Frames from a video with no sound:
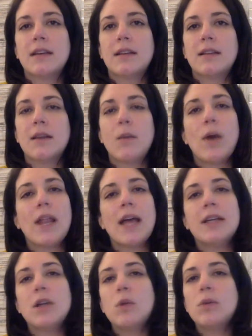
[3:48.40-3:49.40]
that while
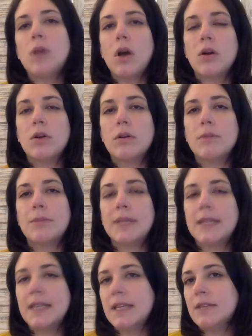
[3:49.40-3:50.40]
I no longer
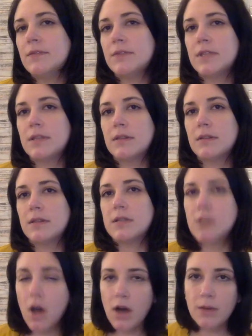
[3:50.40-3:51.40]
believed the
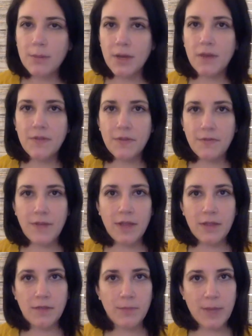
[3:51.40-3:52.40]
dogma of the
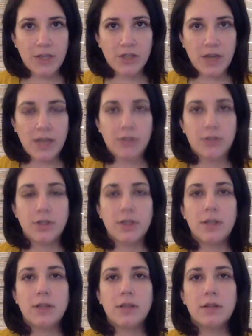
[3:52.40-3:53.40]
faith of my
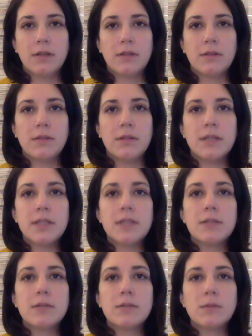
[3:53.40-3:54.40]
childhood,
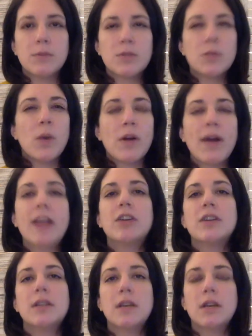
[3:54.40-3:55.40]
this was where I
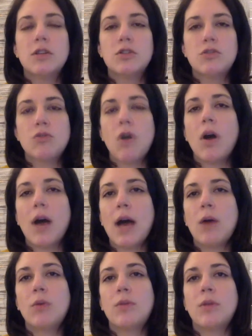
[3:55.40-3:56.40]
could draw
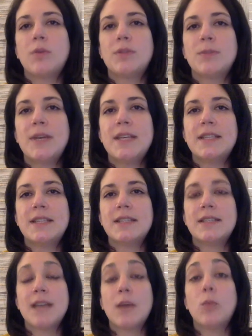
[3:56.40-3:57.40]
out those
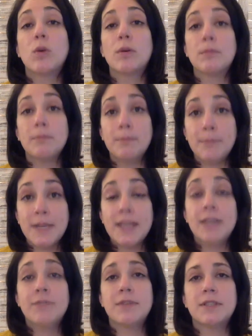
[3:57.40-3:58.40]
pieces that were
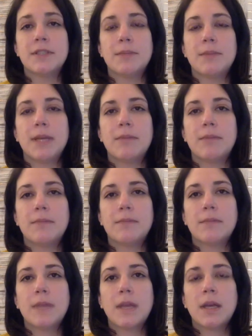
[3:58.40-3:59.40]
meaningful to me.
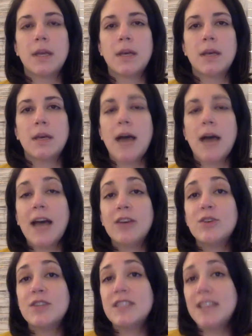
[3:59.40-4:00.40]
I could